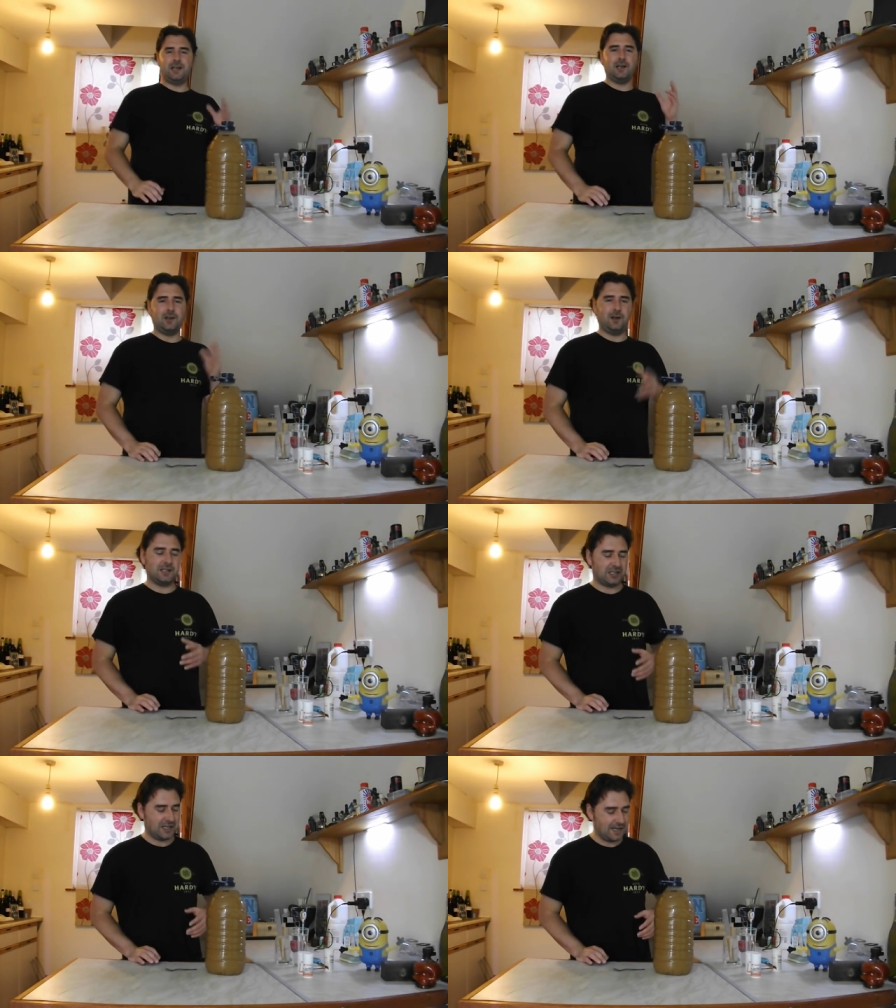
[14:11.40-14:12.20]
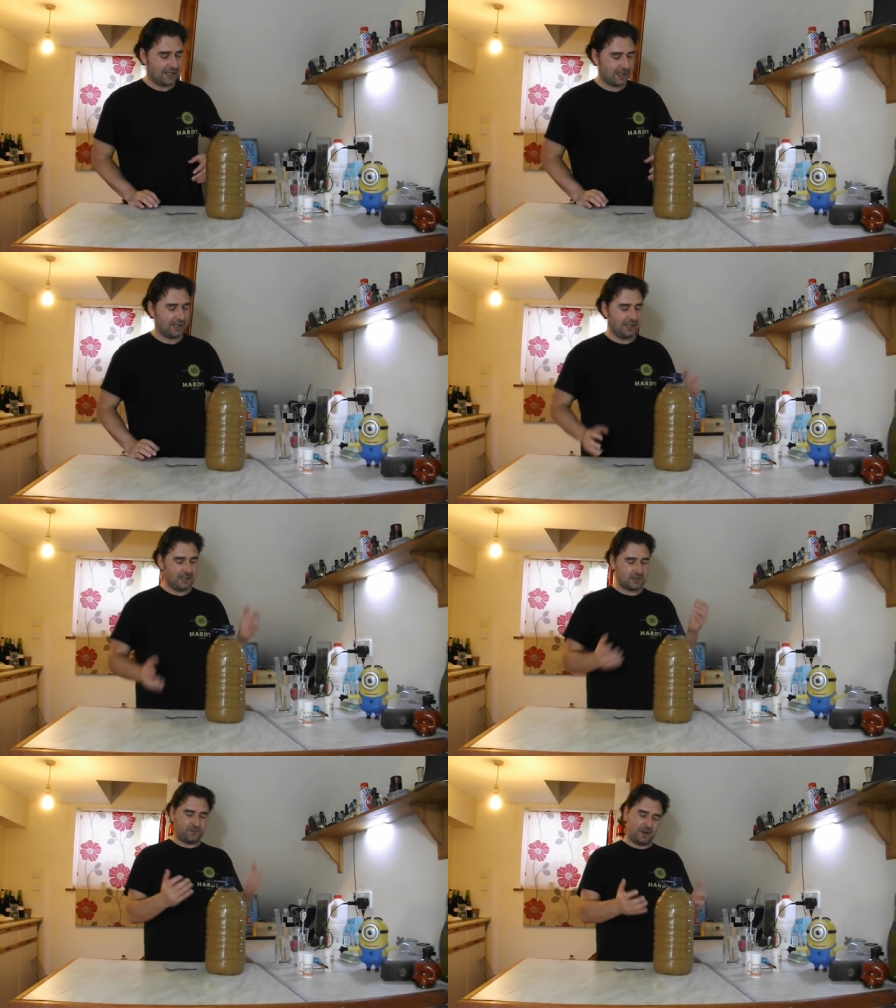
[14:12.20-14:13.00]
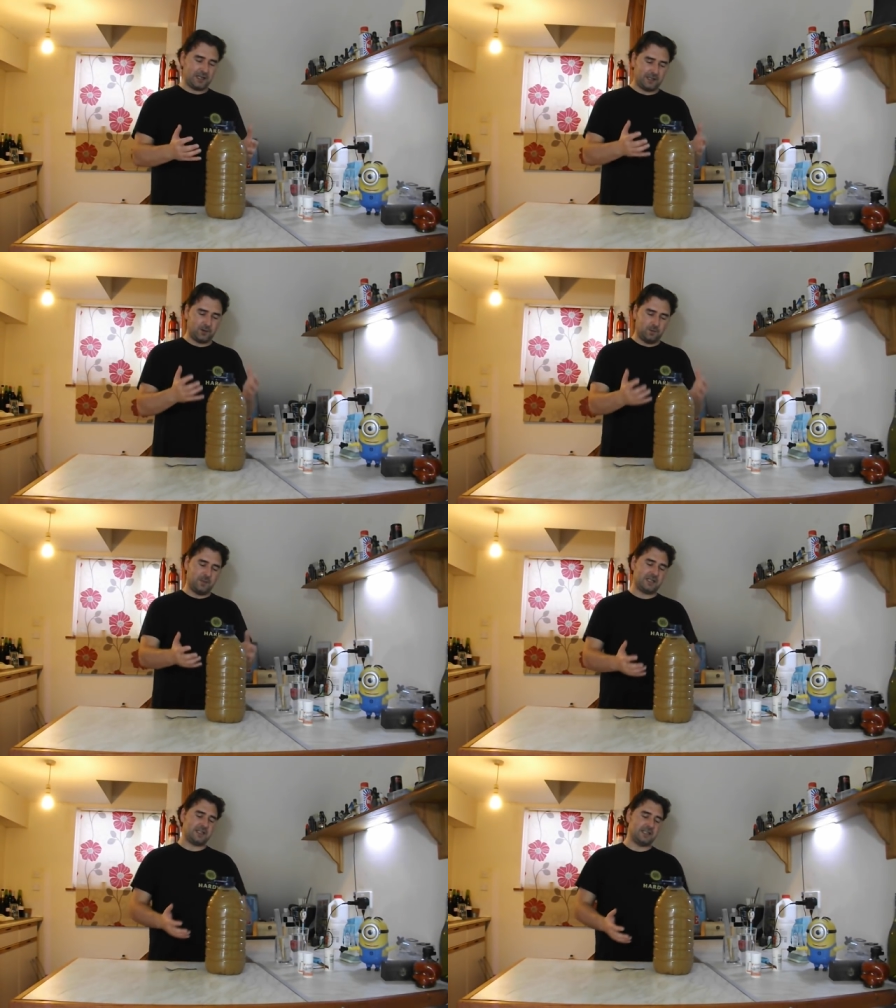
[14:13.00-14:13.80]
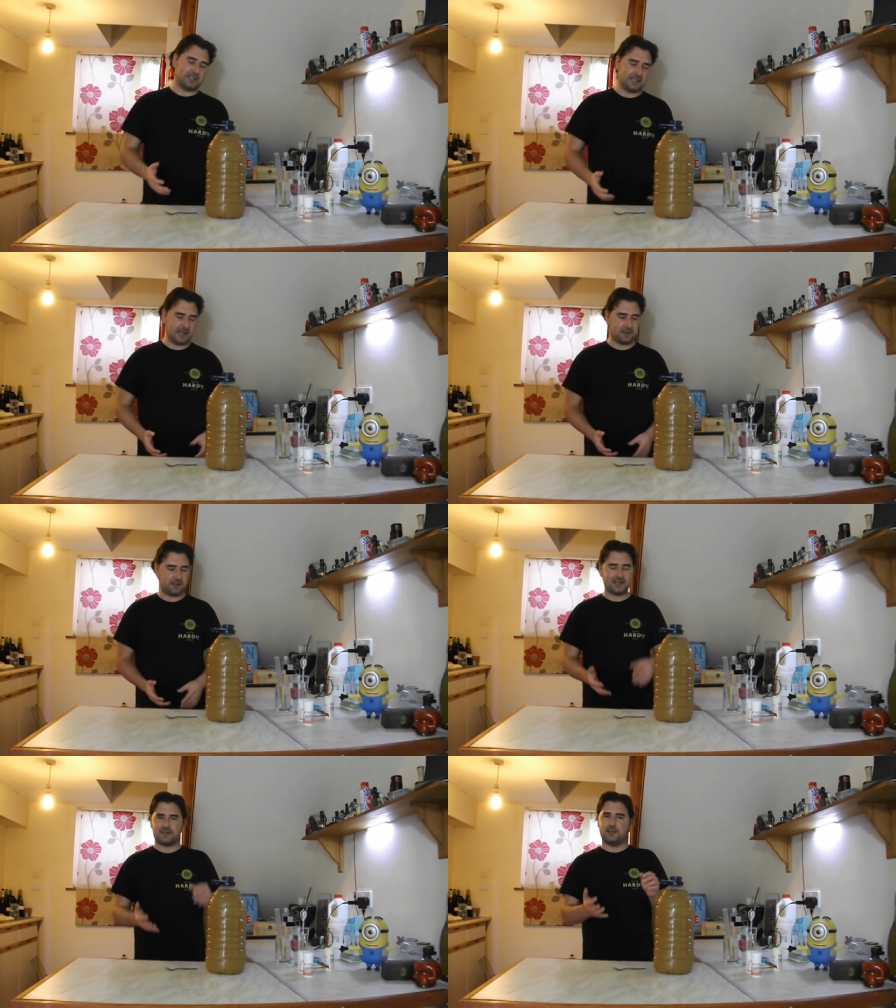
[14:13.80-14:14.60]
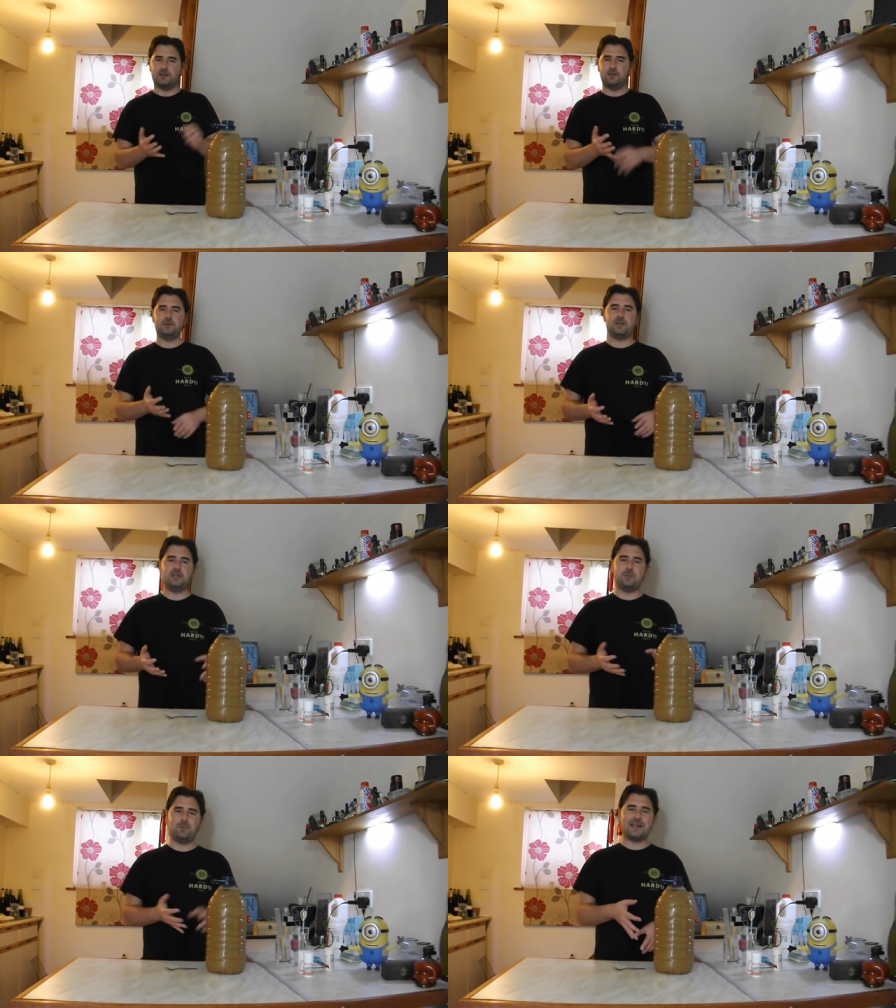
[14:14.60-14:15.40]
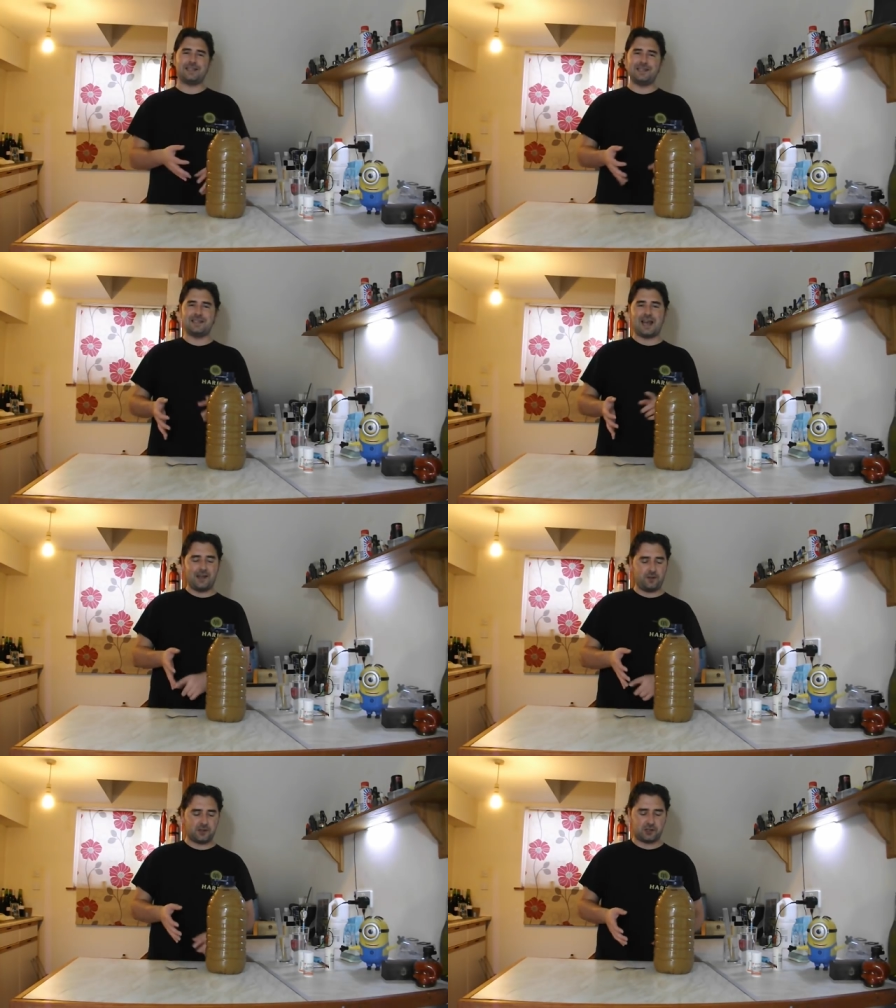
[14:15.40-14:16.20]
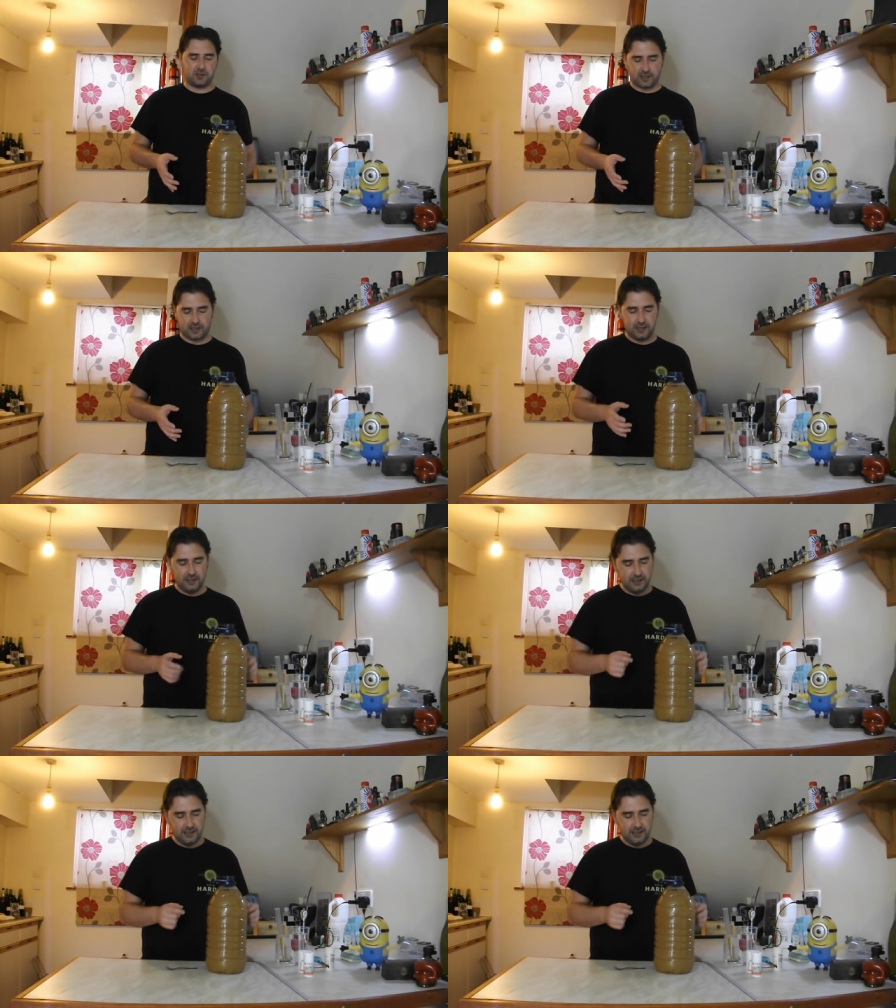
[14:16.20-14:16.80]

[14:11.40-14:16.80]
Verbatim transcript: a lot of shaking, it is finally all mixed in together. That's the nutrient, the pectolase and the sugar.